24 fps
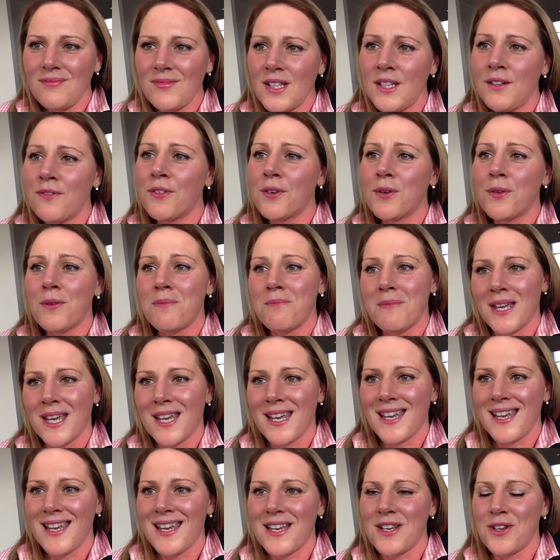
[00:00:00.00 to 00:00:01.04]
if it were
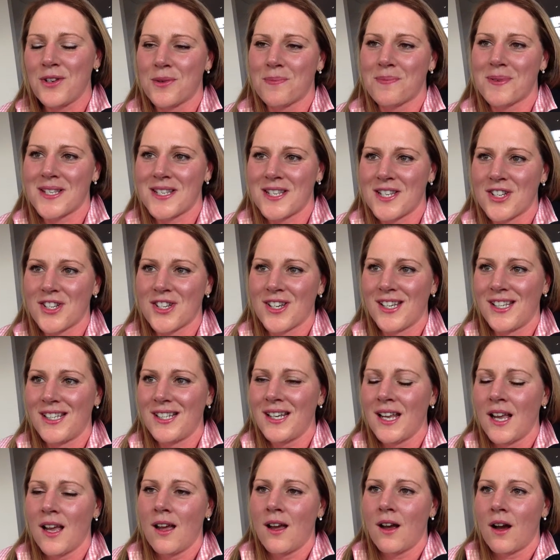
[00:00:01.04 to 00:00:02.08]
me in your
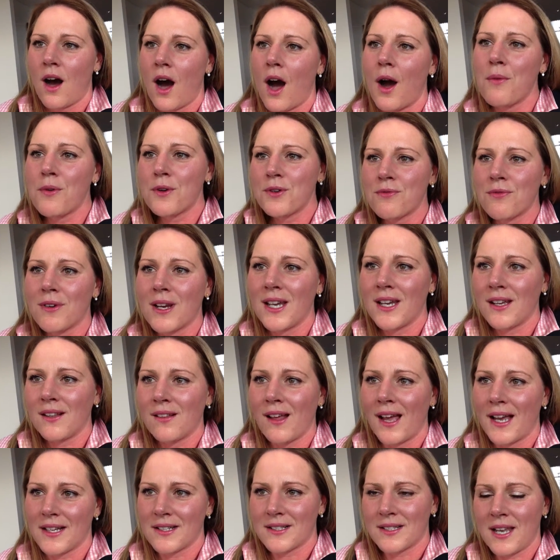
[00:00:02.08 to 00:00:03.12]
position, I would ring
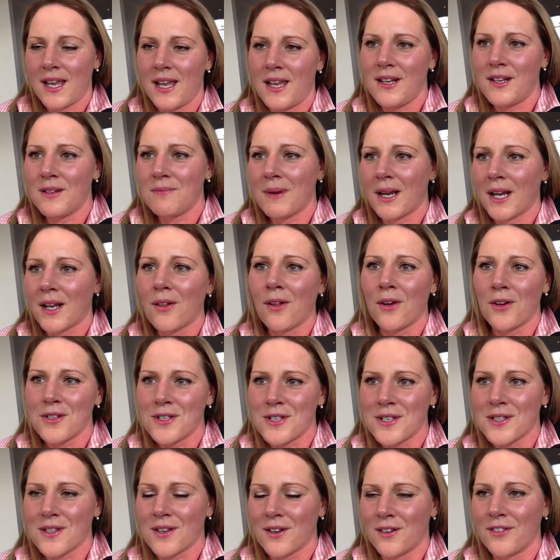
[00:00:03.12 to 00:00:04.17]
like 10 of my
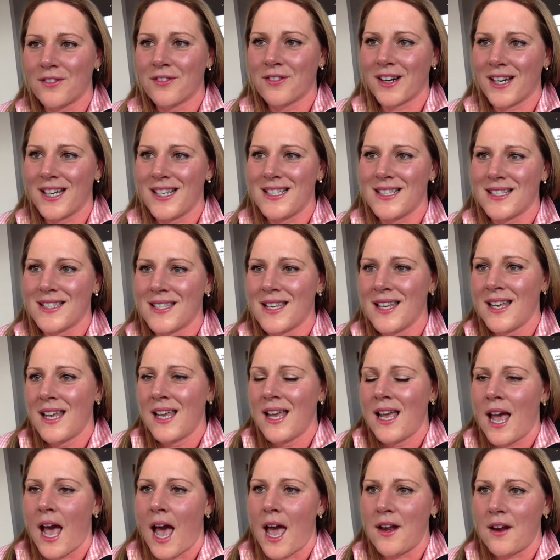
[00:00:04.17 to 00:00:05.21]
closest girlfriends
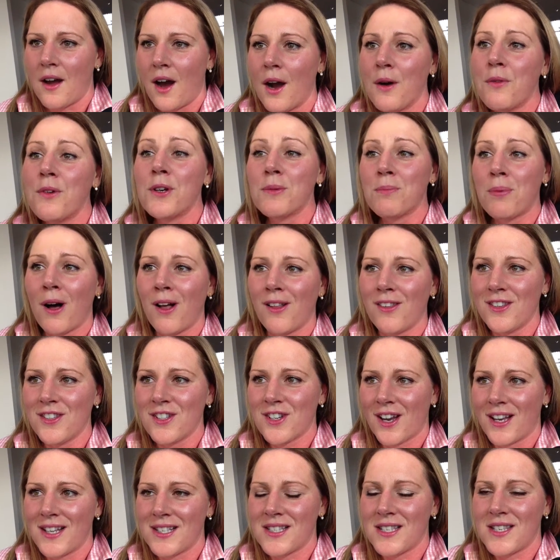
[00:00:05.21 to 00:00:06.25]
and I would
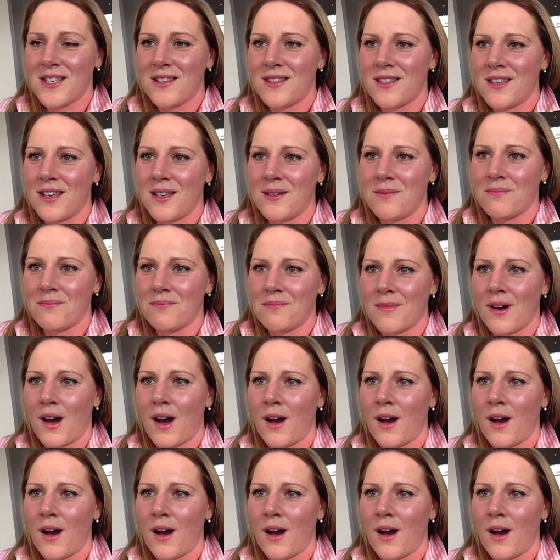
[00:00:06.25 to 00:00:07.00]
apologize to them.